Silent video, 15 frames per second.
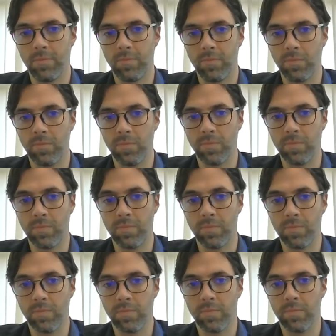
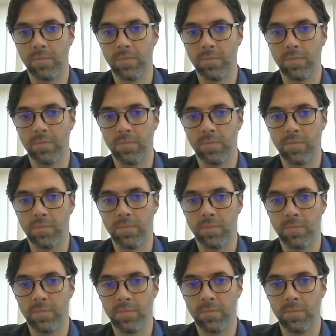
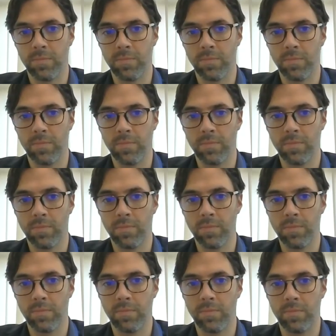
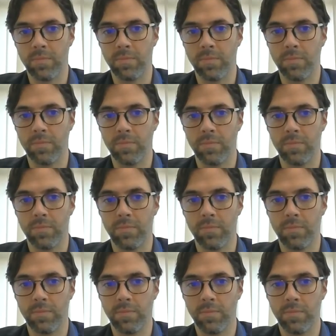
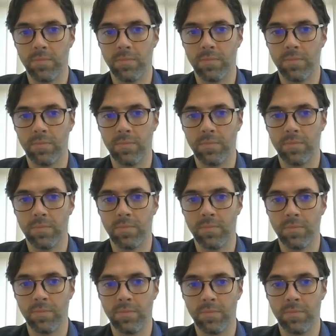
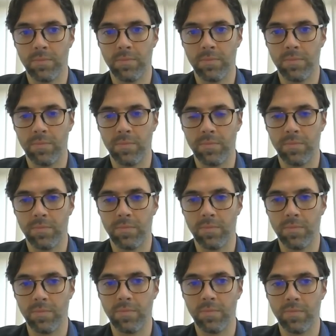
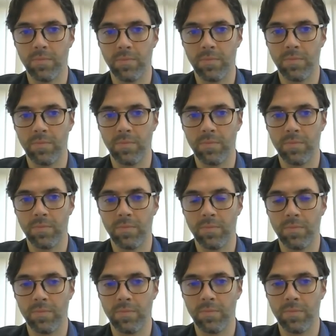(not speaking)